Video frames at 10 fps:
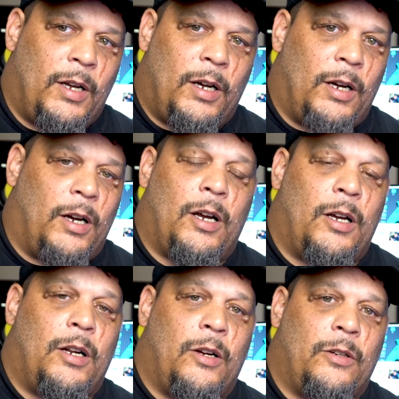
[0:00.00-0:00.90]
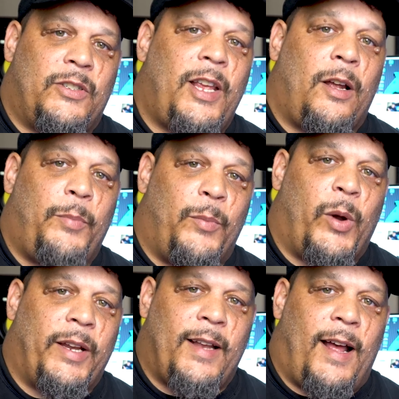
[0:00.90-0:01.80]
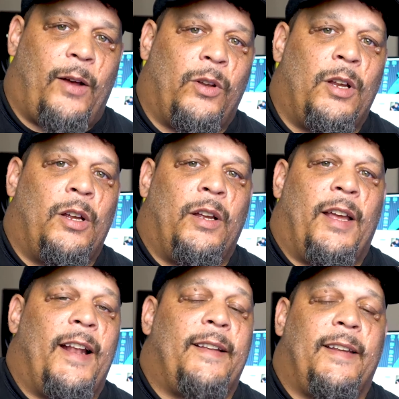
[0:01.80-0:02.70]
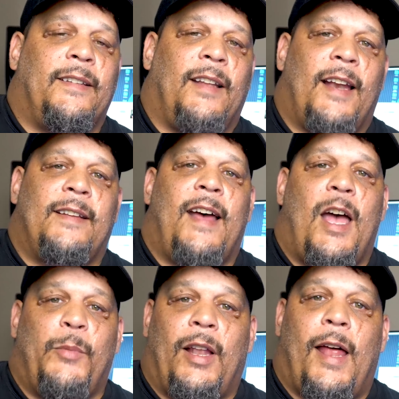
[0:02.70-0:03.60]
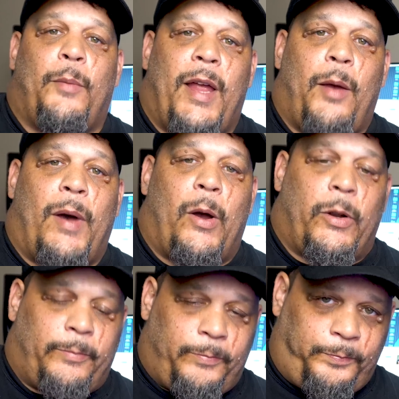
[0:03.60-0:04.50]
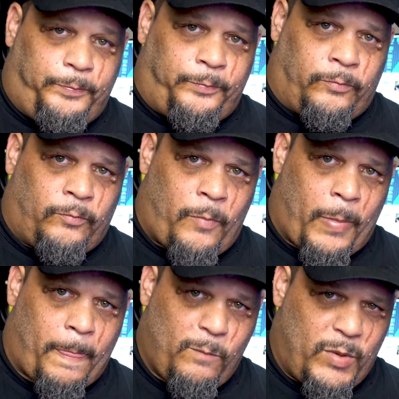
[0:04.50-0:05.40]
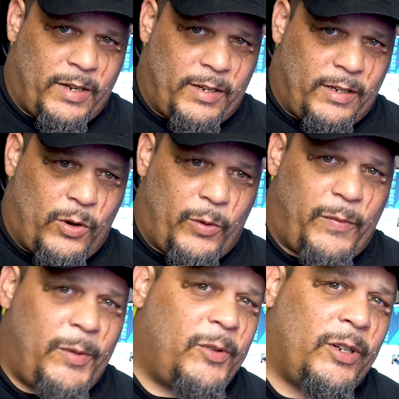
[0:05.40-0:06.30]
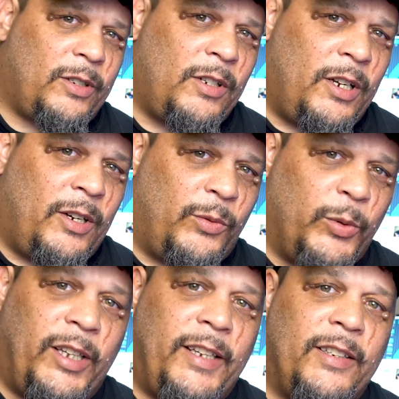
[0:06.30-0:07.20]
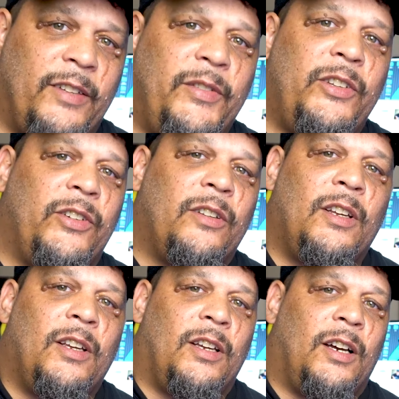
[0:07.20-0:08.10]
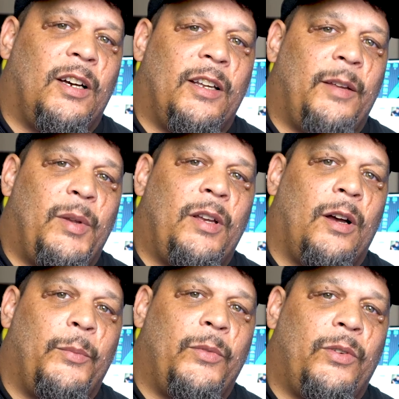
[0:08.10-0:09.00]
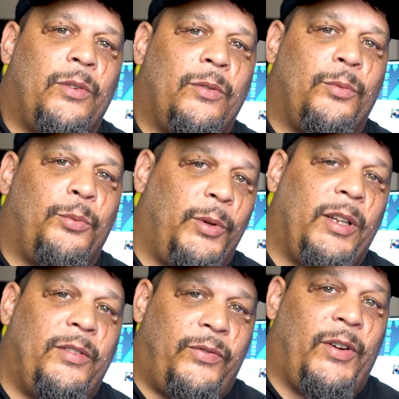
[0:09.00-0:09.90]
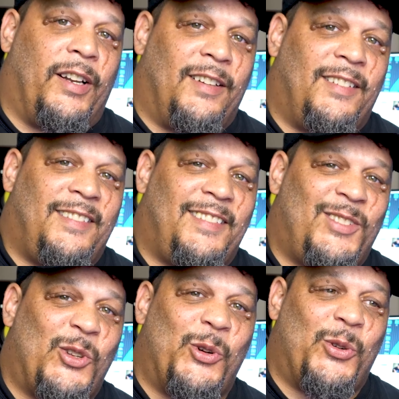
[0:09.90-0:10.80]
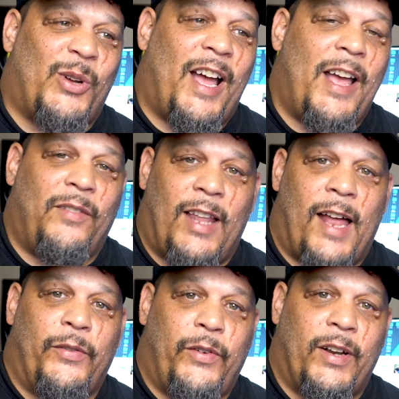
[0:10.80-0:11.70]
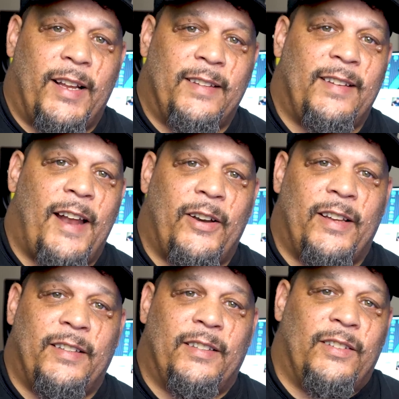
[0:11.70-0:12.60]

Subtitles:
or set up and break down, and that takes a lot of time and a lot of manpower. But if people are really into the vision, it becomes really fun. So I have a lot of fun on Saturdays and